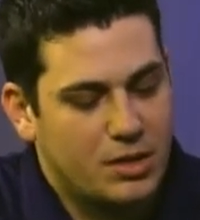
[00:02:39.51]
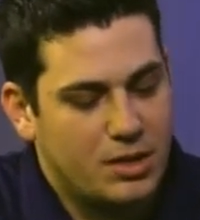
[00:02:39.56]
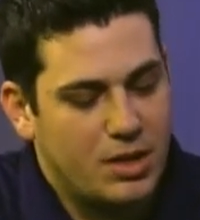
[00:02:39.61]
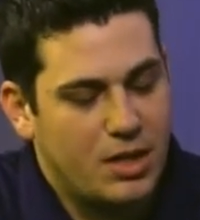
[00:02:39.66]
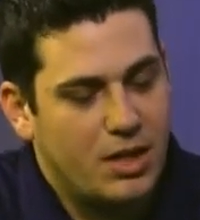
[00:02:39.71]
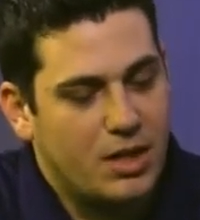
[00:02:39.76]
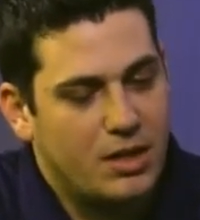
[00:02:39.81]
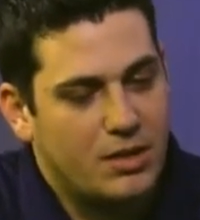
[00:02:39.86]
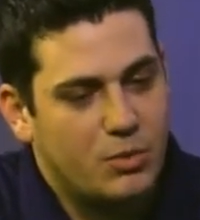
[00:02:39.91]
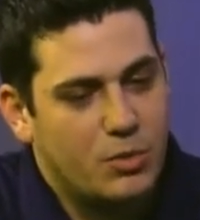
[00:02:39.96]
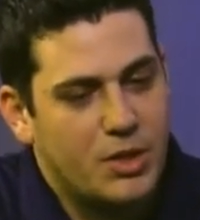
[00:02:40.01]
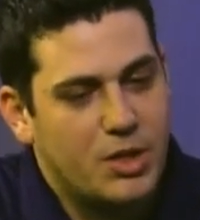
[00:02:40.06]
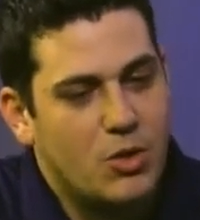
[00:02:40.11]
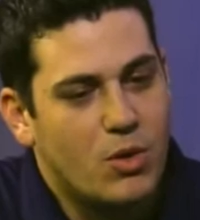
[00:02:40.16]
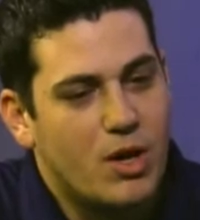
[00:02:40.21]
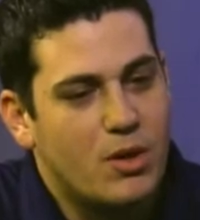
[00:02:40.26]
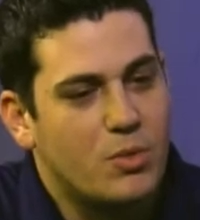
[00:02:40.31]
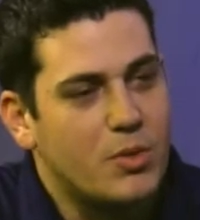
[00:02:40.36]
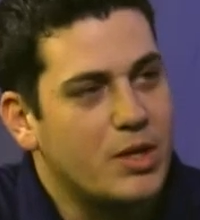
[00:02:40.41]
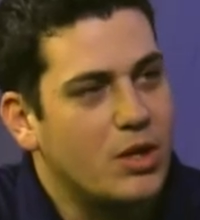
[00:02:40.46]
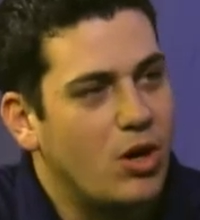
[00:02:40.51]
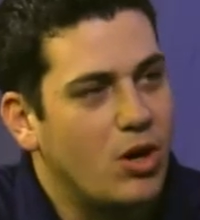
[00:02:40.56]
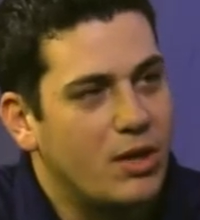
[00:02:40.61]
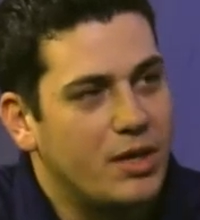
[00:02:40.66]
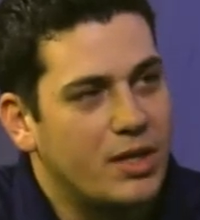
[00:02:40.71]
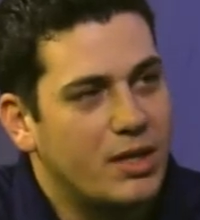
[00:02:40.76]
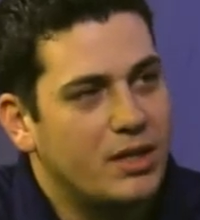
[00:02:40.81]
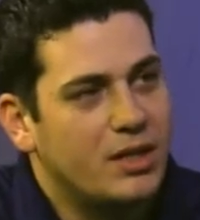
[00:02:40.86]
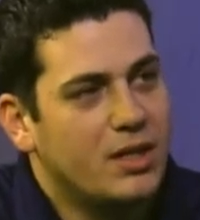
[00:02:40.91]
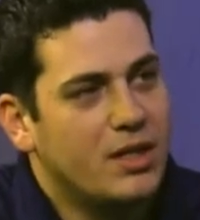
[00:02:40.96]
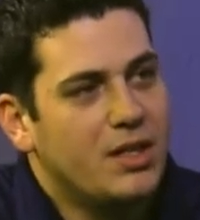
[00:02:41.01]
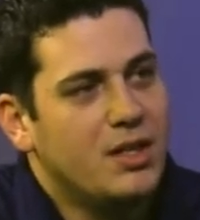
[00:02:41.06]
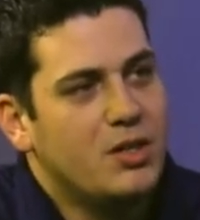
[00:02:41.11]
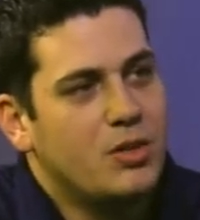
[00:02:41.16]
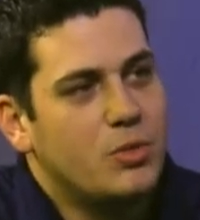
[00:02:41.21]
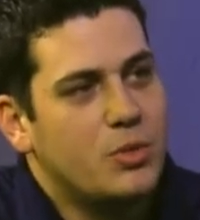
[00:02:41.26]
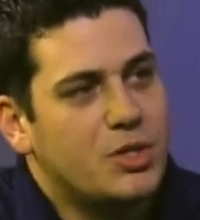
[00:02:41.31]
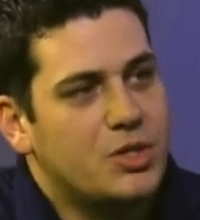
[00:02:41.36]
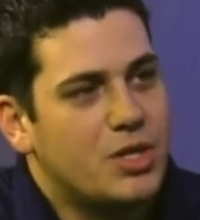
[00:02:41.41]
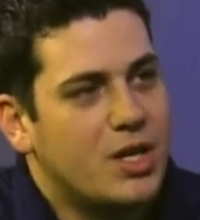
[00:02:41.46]
Uh, we go out, we audit,
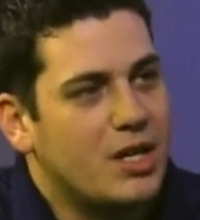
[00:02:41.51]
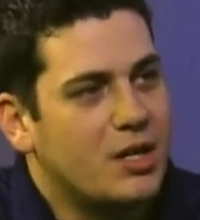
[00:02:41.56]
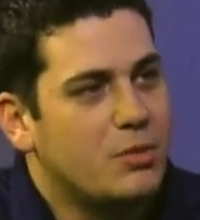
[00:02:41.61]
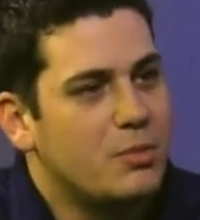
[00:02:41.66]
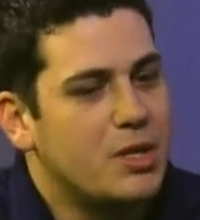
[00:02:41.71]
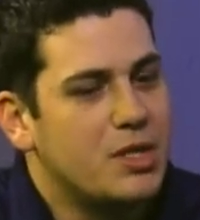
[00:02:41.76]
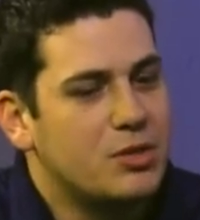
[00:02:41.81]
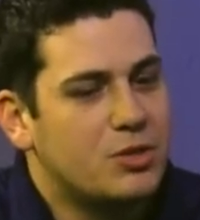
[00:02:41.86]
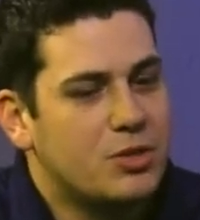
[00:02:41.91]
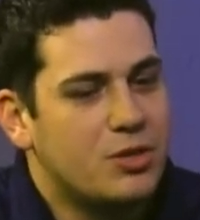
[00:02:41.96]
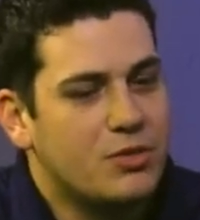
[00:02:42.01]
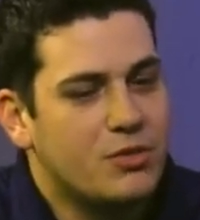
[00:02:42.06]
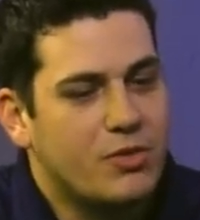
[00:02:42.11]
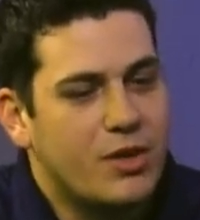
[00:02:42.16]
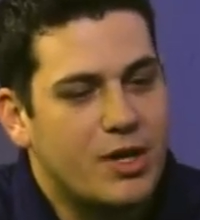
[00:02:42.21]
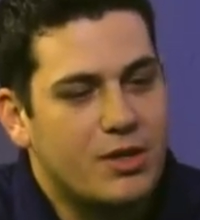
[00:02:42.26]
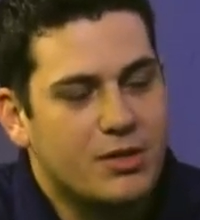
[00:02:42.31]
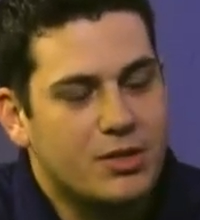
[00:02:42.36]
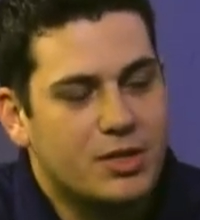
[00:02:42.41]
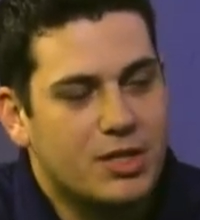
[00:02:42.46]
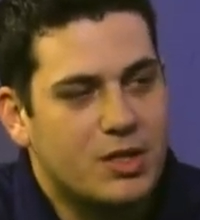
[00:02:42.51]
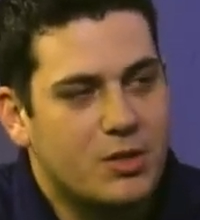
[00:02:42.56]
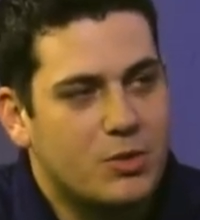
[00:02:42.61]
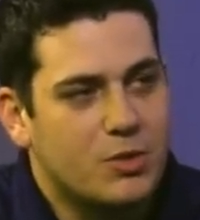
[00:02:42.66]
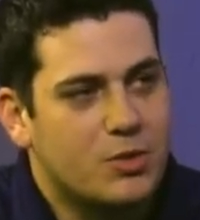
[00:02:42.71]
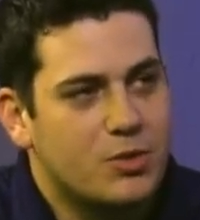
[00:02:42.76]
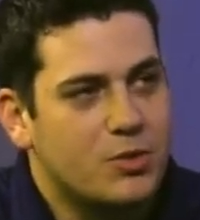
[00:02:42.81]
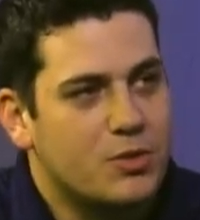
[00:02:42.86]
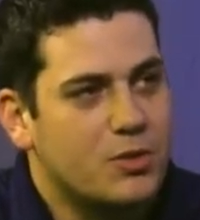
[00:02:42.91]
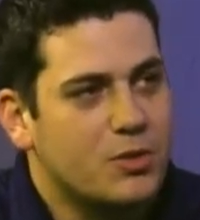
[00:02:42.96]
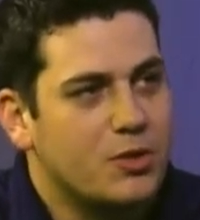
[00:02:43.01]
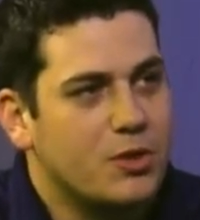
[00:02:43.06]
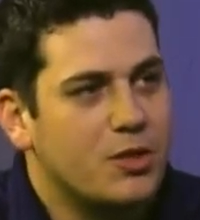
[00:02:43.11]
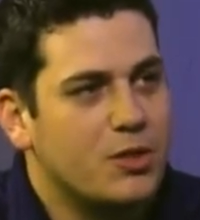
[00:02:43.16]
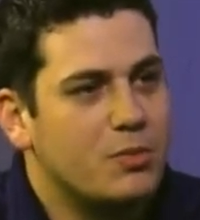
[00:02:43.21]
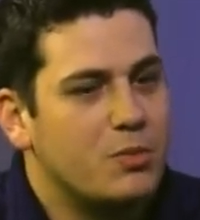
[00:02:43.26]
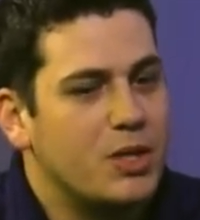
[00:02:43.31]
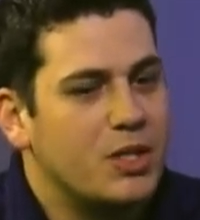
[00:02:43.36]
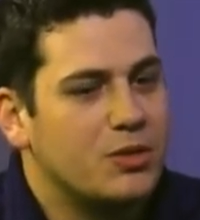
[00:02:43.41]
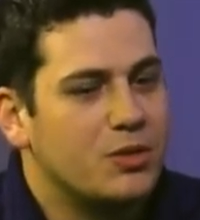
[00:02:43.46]
we check, make sure fire extinguishers are good,
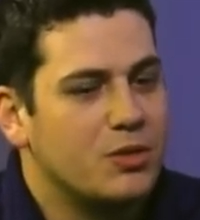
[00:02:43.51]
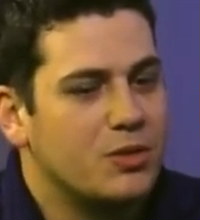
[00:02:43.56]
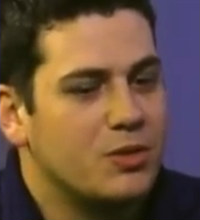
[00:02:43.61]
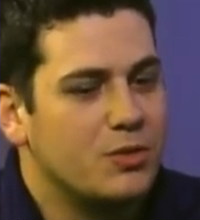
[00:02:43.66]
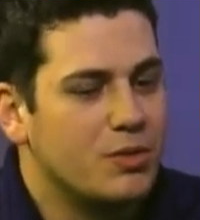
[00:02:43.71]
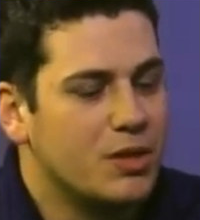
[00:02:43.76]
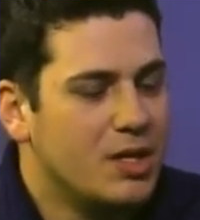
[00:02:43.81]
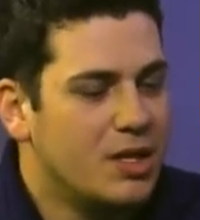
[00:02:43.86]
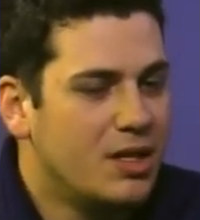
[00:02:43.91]
make sure